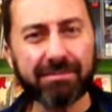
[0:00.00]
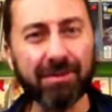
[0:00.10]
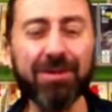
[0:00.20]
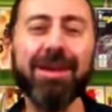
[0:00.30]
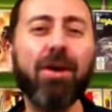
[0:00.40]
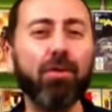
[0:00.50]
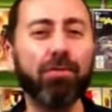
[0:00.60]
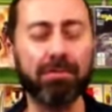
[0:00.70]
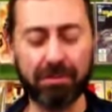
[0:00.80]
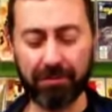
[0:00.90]
what? No.
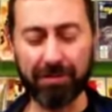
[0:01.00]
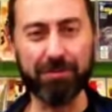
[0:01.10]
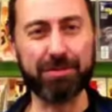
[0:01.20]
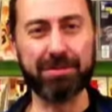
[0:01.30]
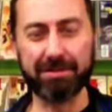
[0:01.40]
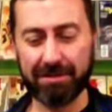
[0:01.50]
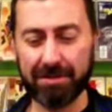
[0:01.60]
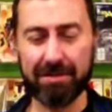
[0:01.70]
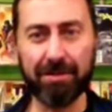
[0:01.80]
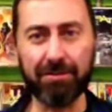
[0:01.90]
Gross.
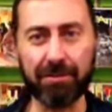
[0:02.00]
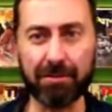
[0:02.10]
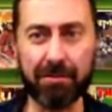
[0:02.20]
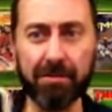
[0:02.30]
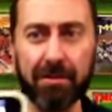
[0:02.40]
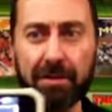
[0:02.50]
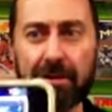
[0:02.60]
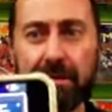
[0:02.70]
No, look, literally.